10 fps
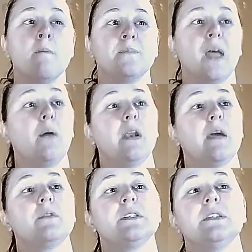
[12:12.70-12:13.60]
that one
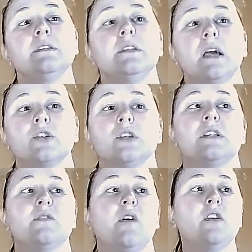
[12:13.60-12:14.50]
I wasn't actually
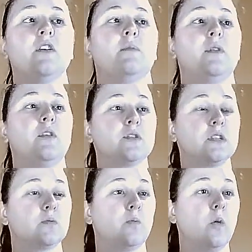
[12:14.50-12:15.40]
as fond of, but there's
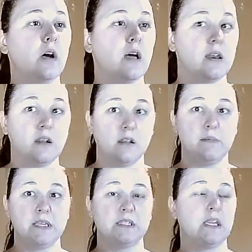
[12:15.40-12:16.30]
this one, let
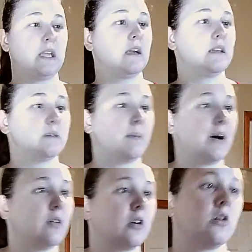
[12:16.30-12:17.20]
me see, it's
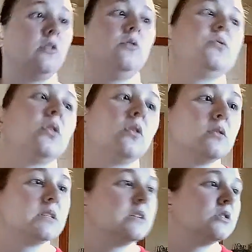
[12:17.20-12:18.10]
about a girl who
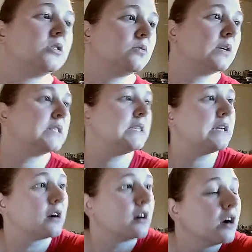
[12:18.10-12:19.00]
turns into a
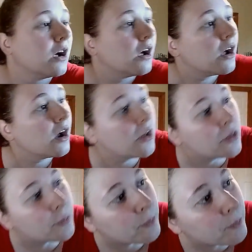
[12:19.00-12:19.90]
dude.
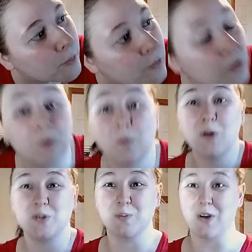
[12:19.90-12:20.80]
The
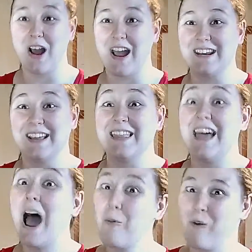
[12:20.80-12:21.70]
Rose Bride.
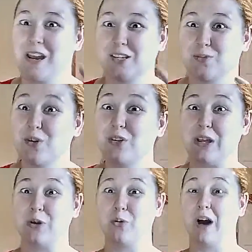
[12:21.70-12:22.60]
That one is
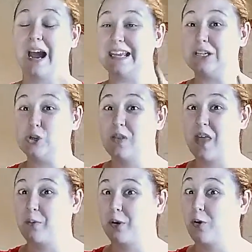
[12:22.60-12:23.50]
really cool. I enjoyed
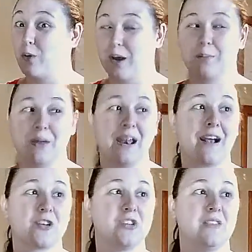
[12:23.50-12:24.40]
that one quite a bit,
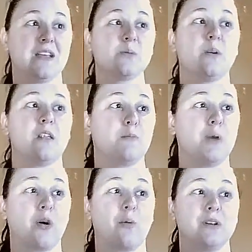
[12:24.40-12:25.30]
actually. That's one of the
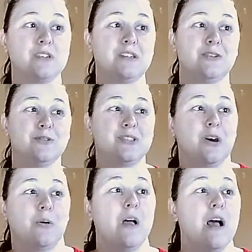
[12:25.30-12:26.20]
bigger ones, too. So,